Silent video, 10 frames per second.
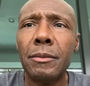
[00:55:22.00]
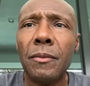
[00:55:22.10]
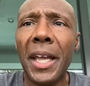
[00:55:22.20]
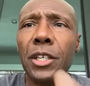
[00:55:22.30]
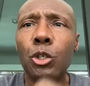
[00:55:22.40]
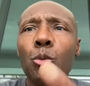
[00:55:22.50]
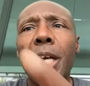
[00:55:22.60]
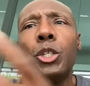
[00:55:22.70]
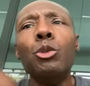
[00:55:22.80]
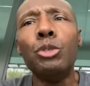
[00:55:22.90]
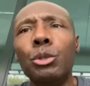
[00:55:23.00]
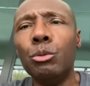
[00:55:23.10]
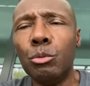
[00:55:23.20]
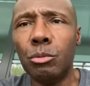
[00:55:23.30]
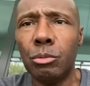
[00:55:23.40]
they do what you do.
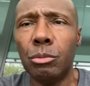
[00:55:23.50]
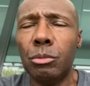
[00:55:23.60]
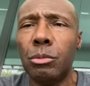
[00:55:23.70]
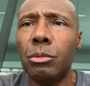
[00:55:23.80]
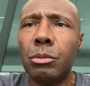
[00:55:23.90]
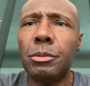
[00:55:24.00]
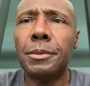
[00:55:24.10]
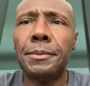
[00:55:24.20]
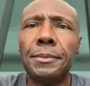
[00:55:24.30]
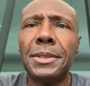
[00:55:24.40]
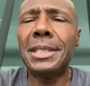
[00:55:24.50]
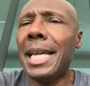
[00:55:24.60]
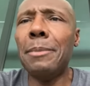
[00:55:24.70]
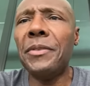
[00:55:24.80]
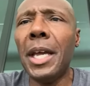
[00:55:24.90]

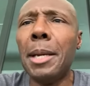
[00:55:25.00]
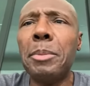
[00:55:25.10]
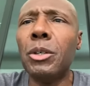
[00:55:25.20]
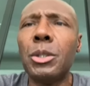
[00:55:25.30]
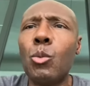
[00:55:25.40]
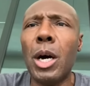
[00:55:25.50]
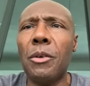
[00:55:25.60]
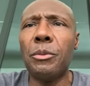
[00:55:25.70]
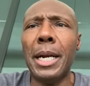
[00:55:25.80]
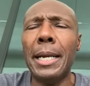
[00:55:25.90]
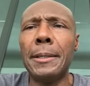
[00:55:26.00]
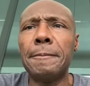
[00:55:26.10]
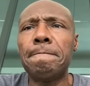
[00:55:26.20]
Same thing building wealth, right?